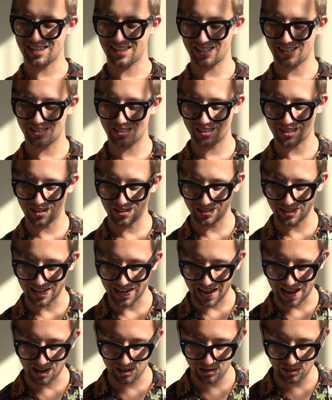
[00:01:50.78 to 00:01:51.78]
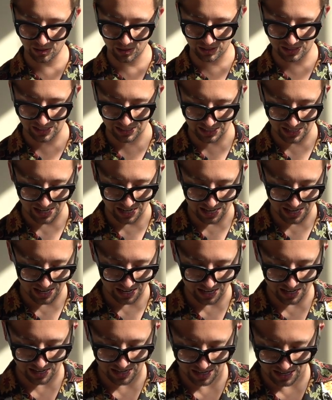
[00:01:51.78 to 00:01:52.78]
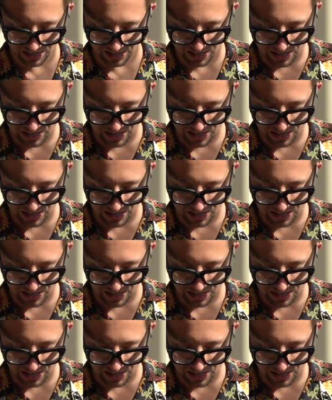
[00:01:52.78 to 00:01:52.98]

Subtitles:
and so now you'll see,